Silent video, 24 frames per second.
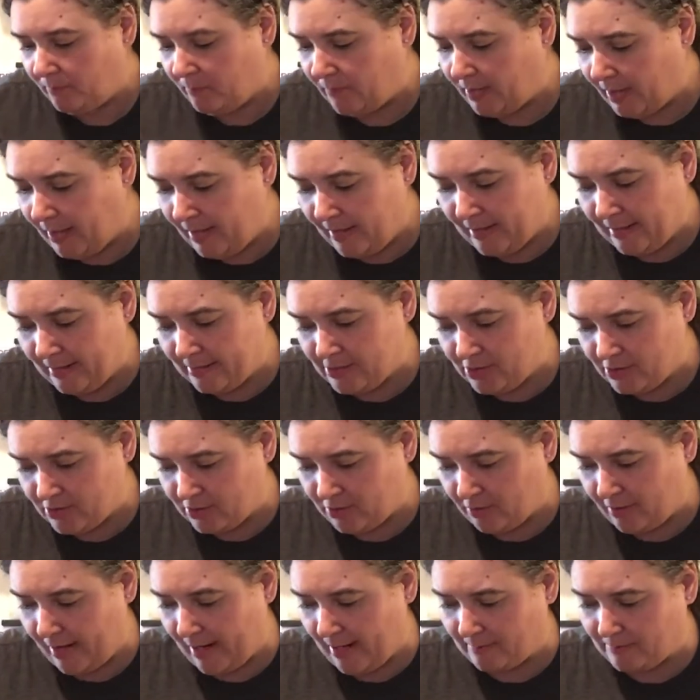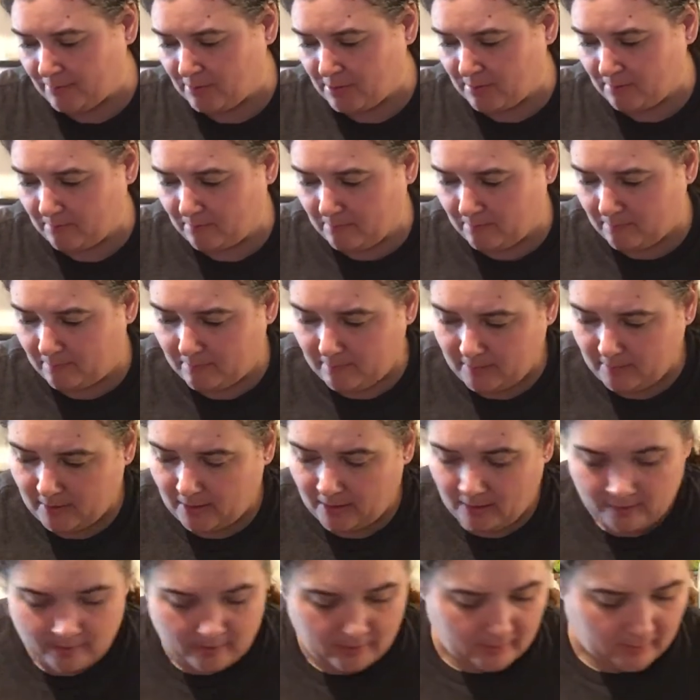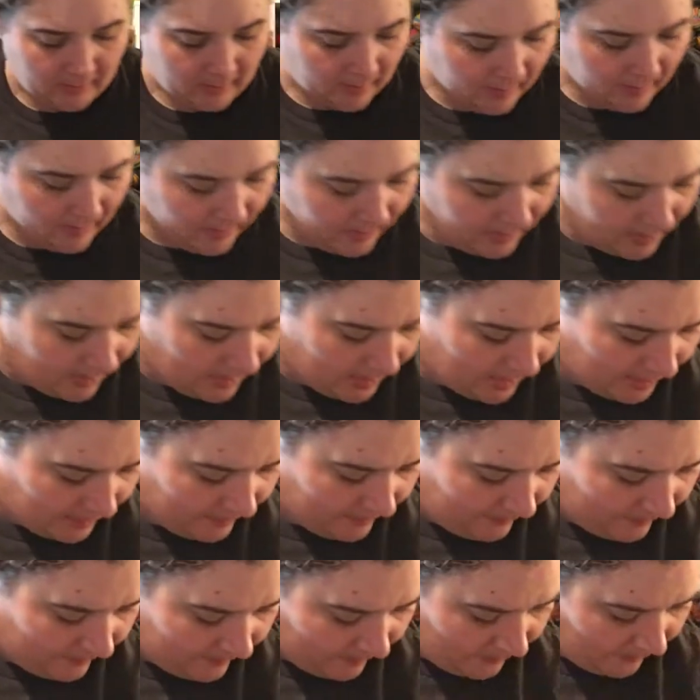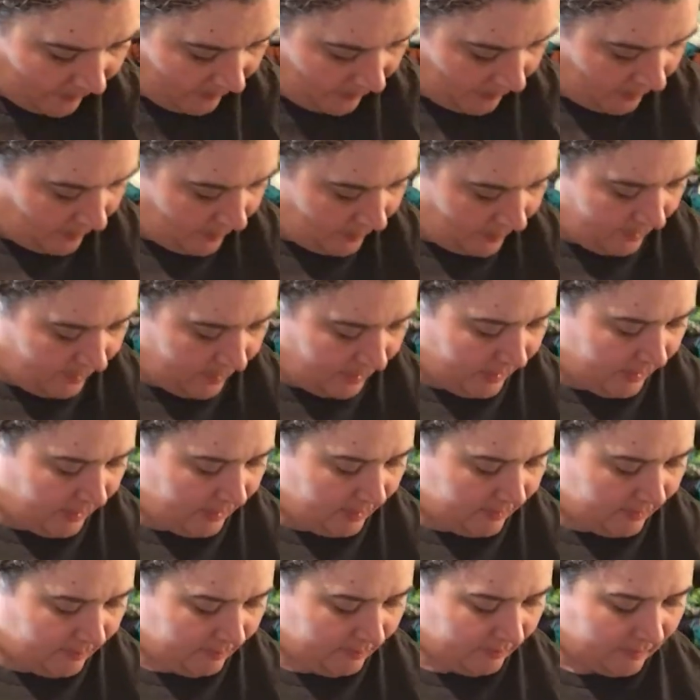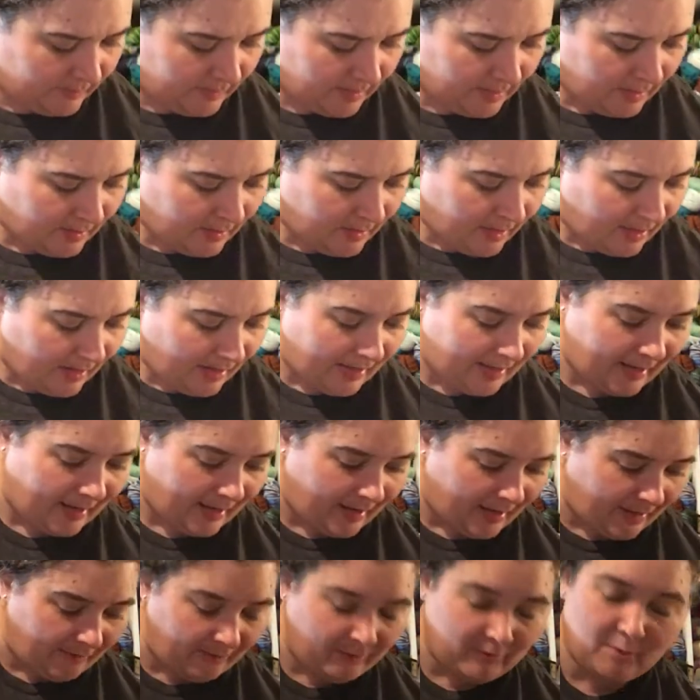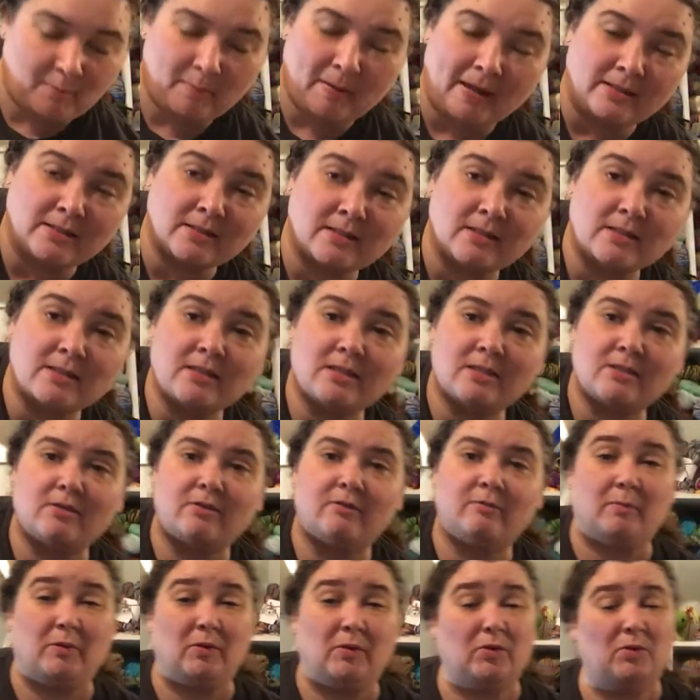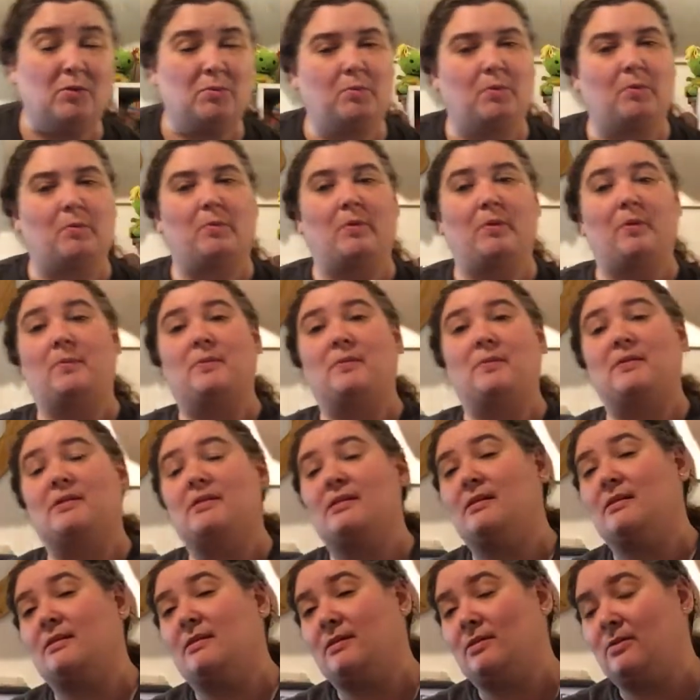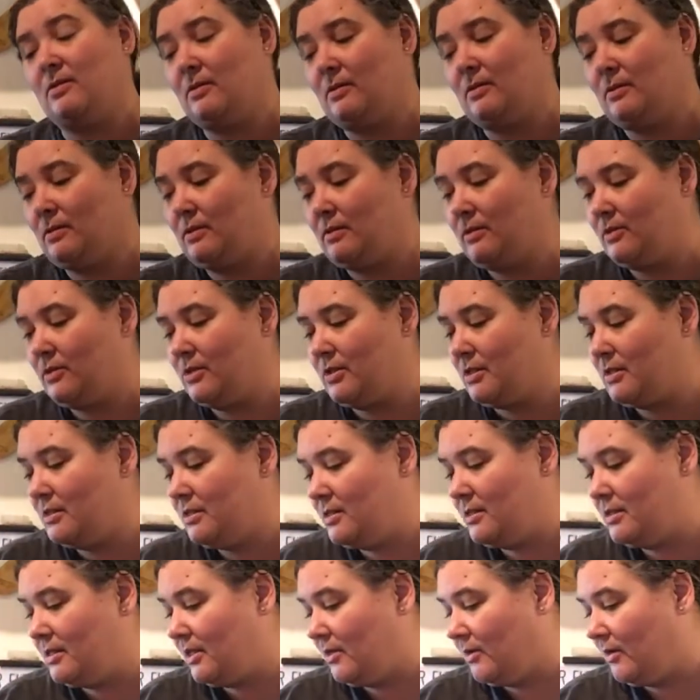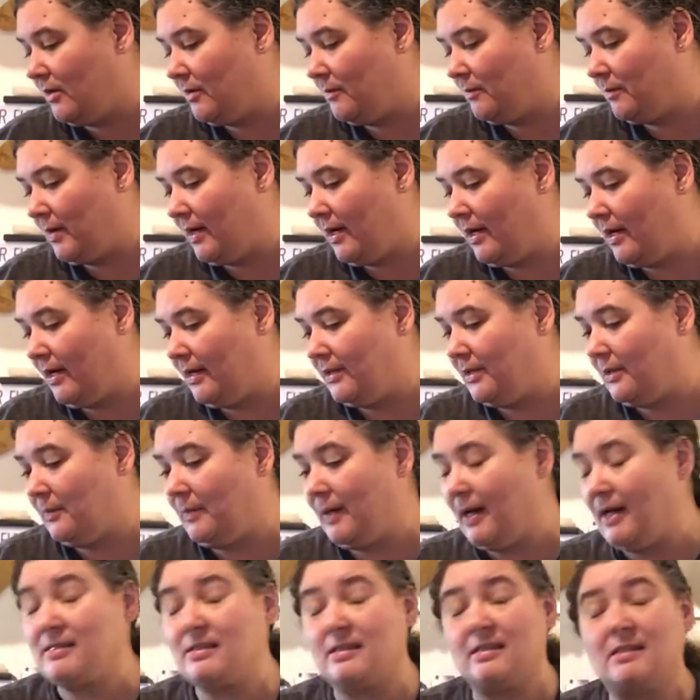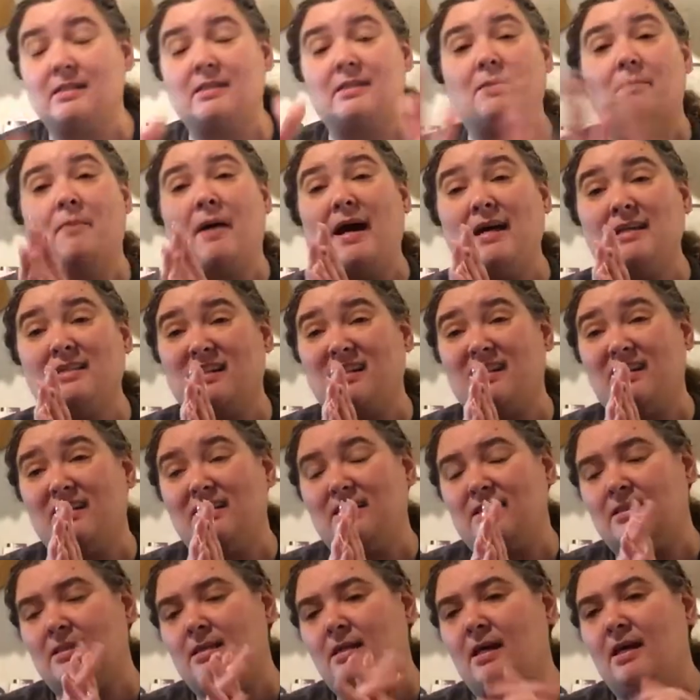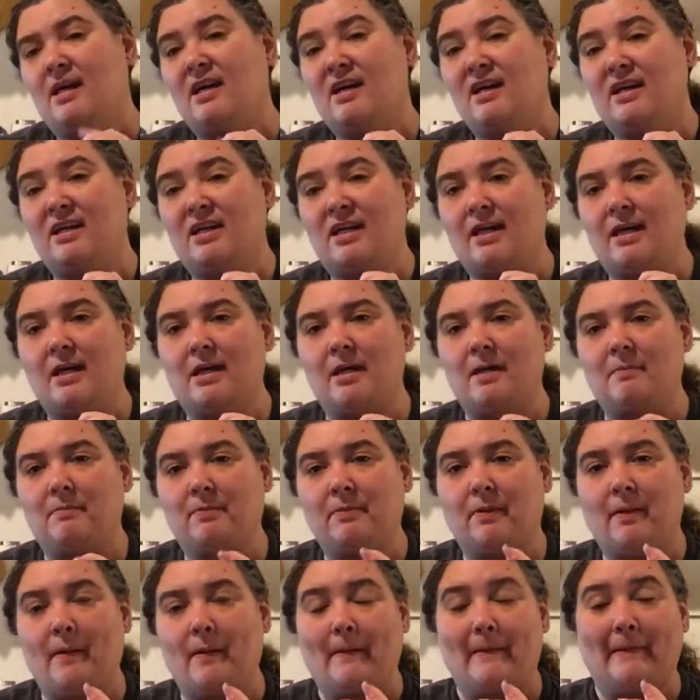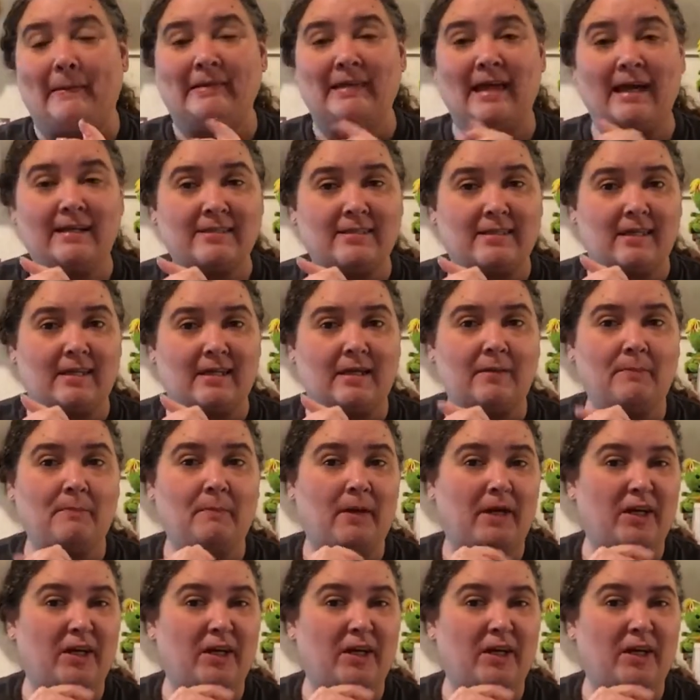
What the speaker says: and I just grab some knitting, and I have, the baskets serve multiple purposes. So there's a secret behind the baskets. The baskets keep Lexi, my